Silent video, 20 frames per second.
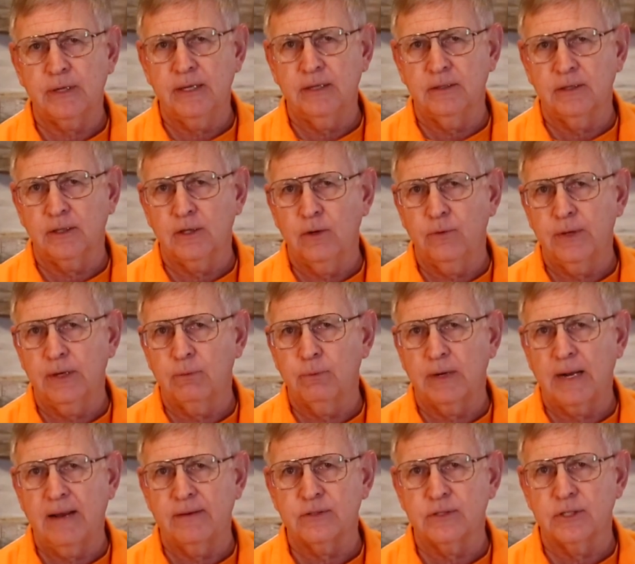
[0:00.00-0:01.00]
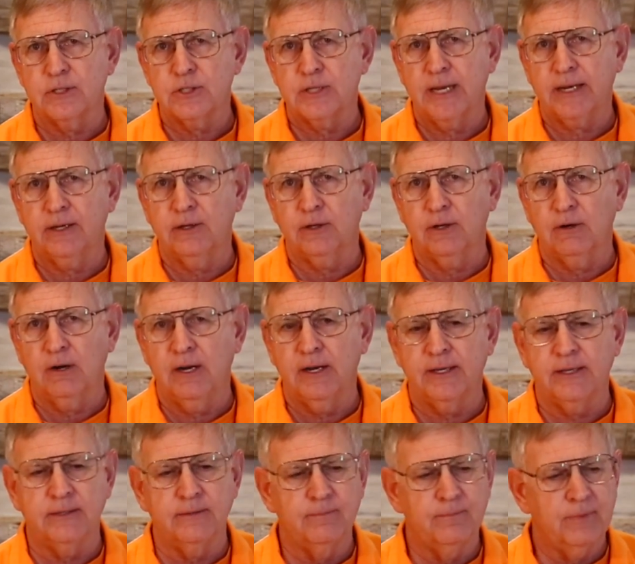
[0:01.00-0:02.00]
getting to go there when I was in the 2nd
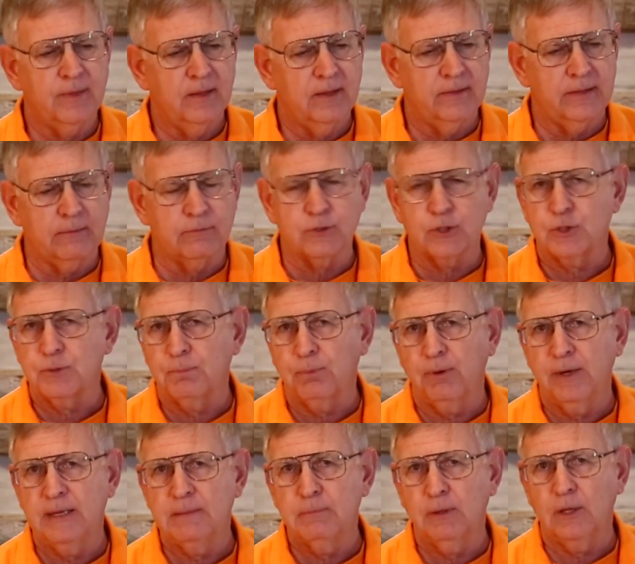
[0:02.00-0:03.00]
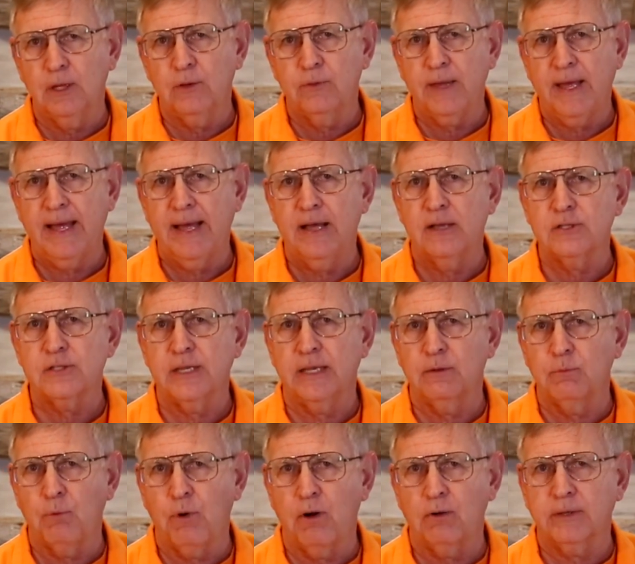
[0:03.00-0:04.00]
grade. There was a spring below the house. They
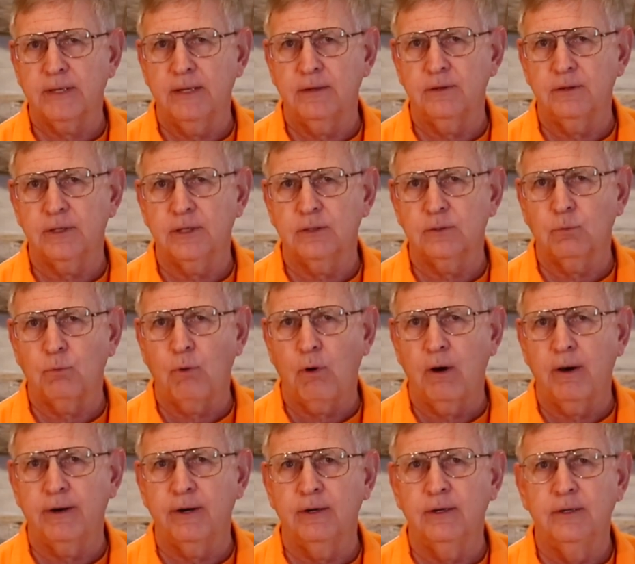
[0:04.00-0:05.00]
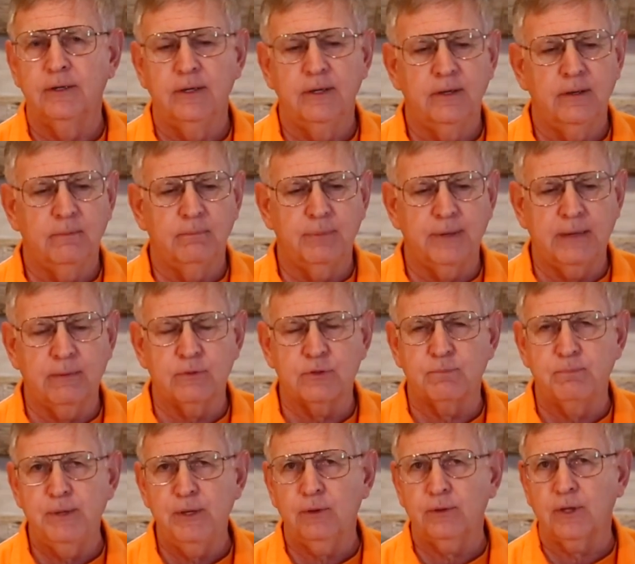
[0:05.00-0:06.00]
had to walk down there and get the water, but it
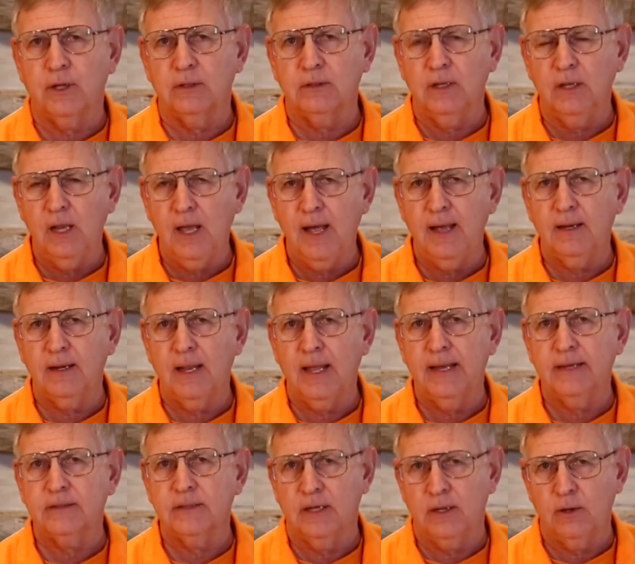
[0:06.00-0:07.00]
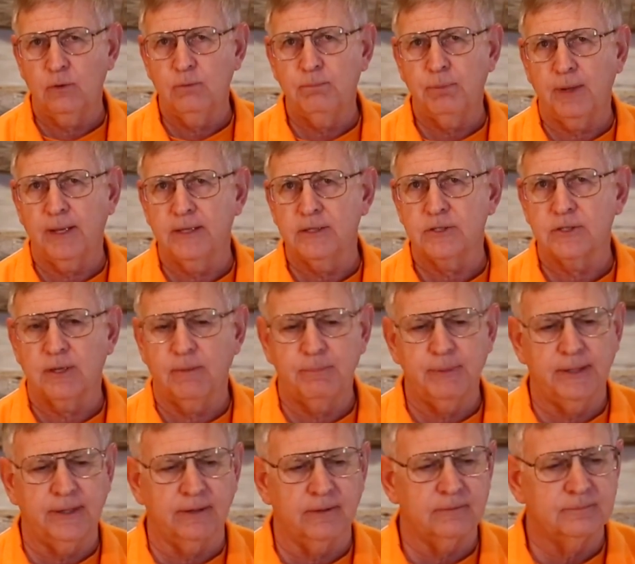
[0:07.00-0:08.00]
was built a lot like the home place up
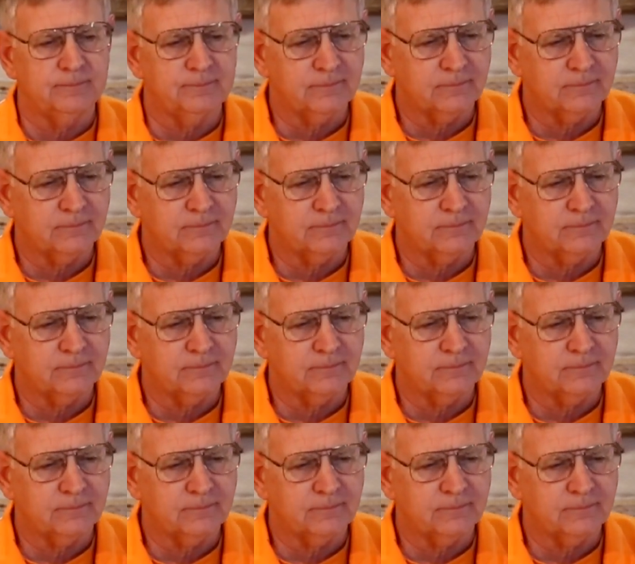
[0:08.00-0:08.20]
here.